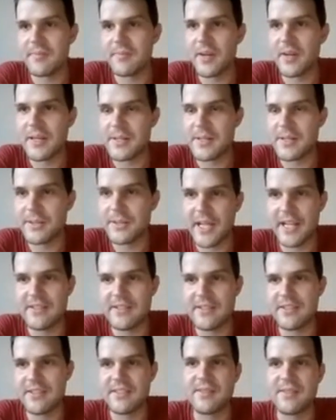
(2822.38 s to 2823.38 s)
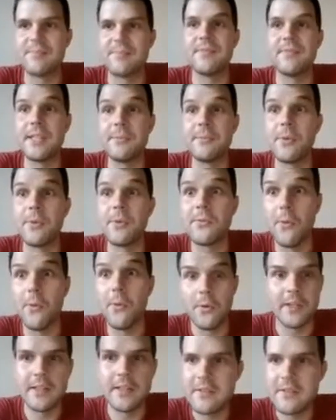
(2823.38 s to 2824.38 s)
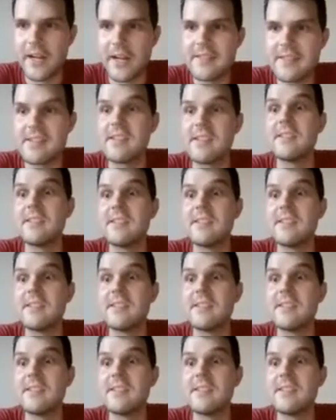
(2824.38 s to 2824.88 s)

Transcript: under Keynesianism, they were for it, right?